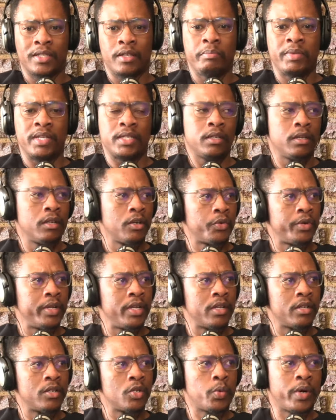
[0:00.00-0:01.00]
missing
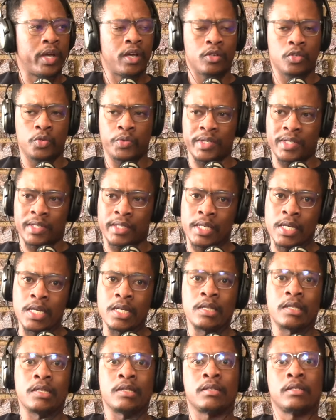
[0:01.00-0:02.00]
ingredient? Why aren't we seeing
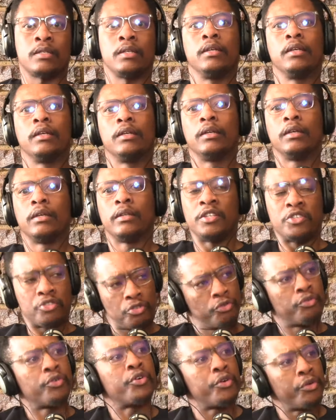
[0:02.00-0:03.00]
this yeah. this
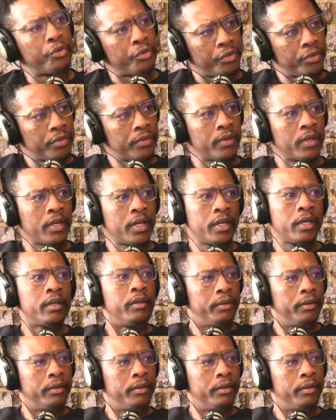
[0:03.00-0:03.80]
growth? Uh, and I mean,